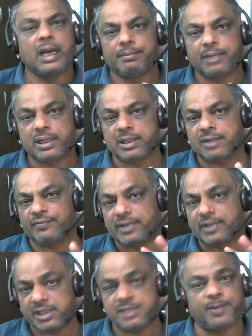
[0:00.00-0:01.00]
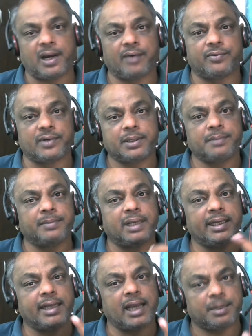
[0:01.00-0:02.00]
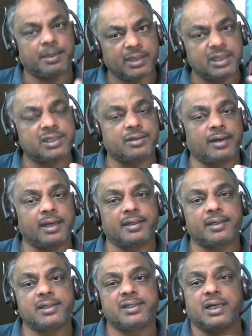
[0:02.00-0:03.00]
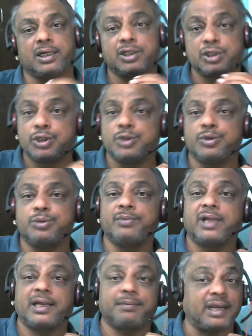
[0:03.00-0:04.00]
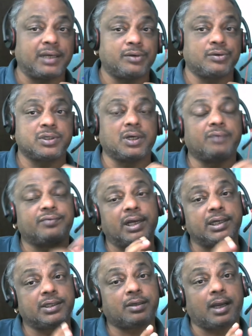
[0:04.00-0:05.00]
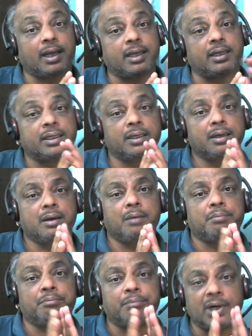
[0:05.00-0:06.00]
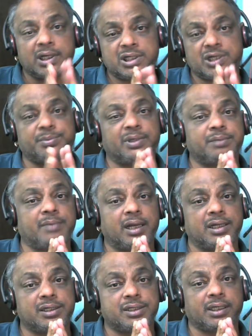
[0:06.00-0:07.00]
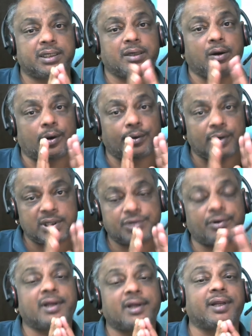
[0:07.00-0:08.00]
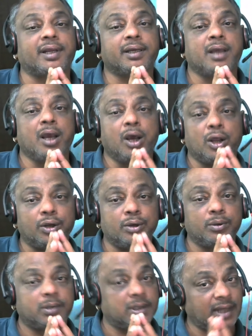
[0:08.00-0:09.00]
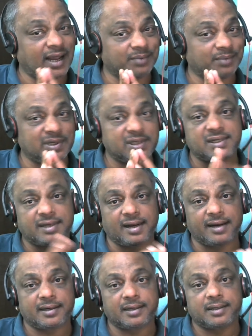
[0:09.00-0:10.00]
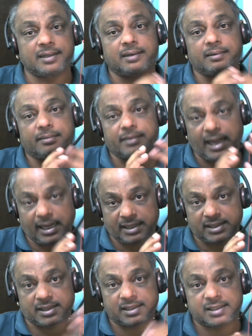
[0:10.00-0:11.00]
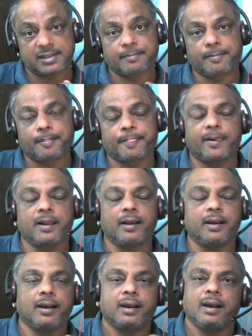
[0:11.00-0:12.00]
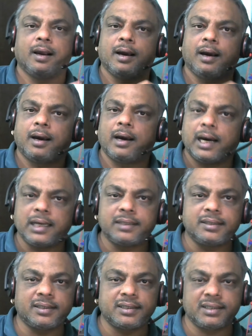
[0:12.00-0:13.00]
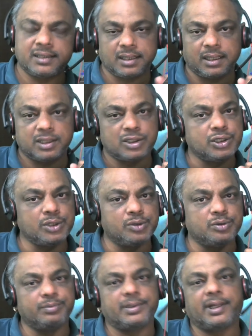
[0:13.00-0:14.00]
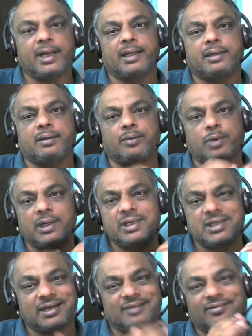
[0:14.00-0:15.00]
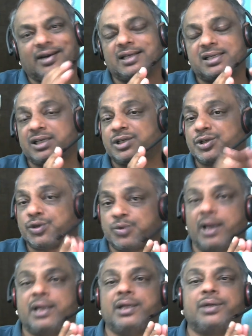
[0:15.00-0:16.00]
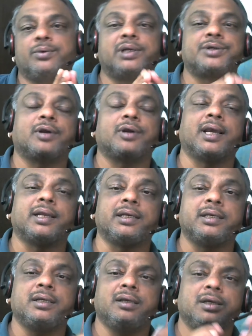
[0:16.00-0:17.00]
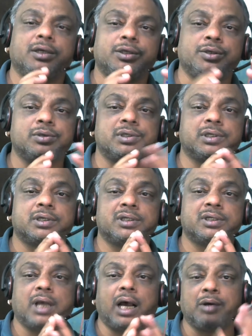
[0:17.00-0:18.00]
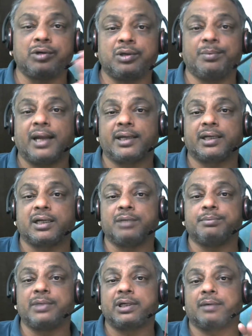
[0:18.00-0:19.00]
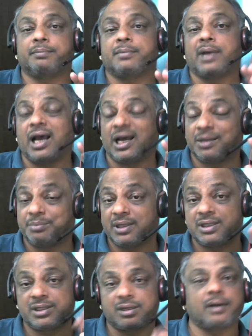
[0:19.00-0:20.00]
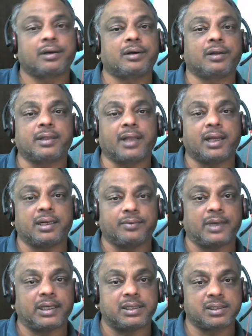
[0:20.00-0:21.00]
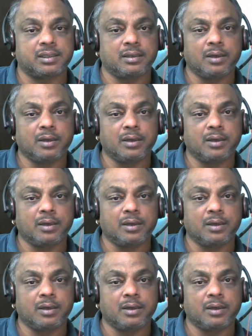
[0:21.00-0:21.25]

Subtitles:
Because of this power, many administrators assume that Microsoft Entra ID must be managing or restricting local administrator access. Others assume that once a device is joined to Entra ID, users automatically become administrator on that device.